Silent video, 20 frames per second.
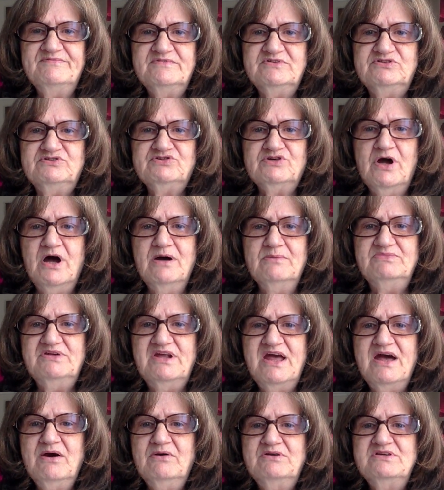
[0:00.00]
The drop
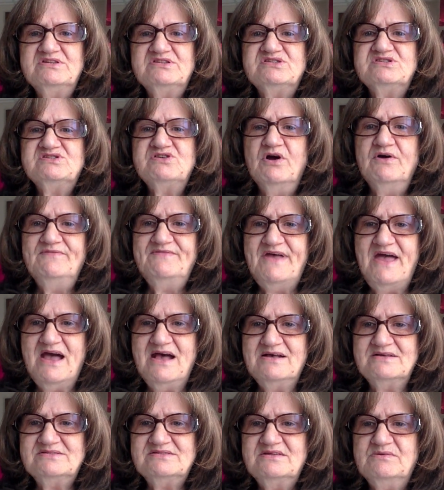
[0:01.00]
down is so
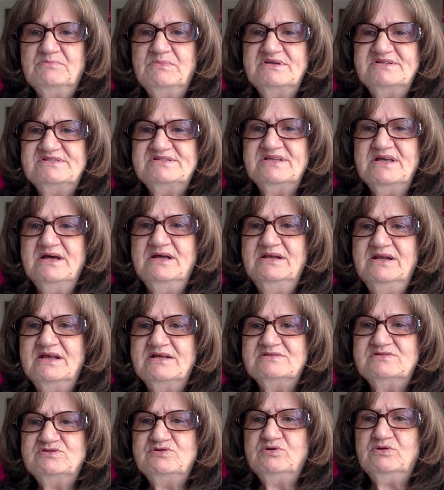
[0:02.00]
vast that my son
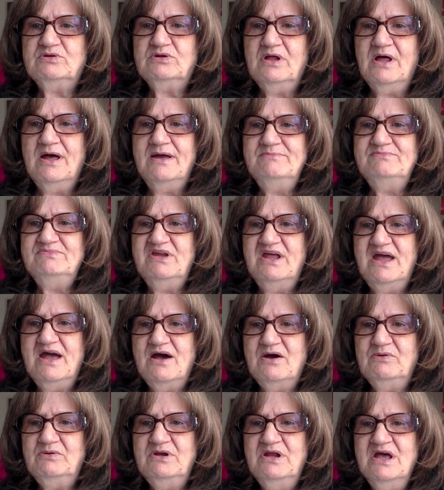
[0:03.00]
has to climb
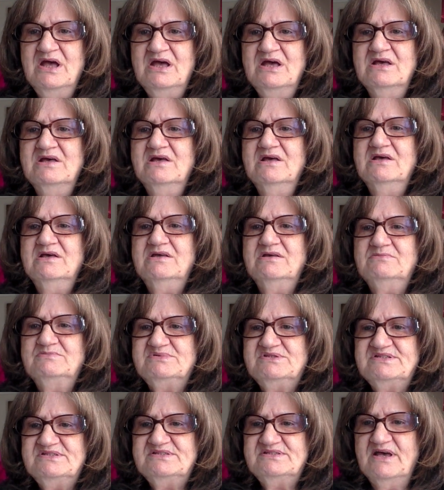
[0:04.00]
down
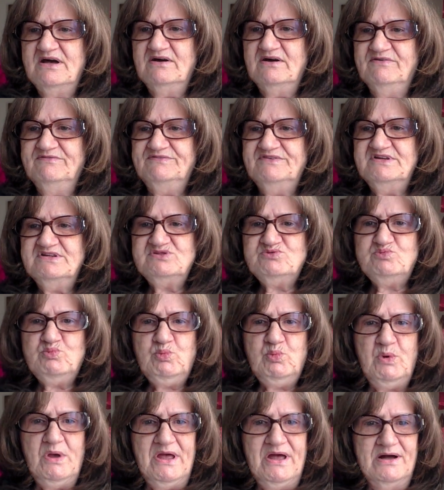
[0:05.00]
himself as
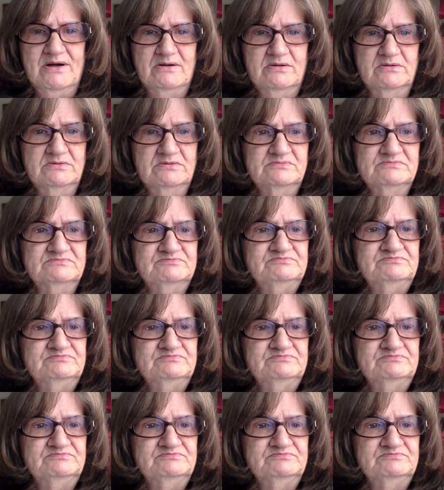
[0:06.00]
well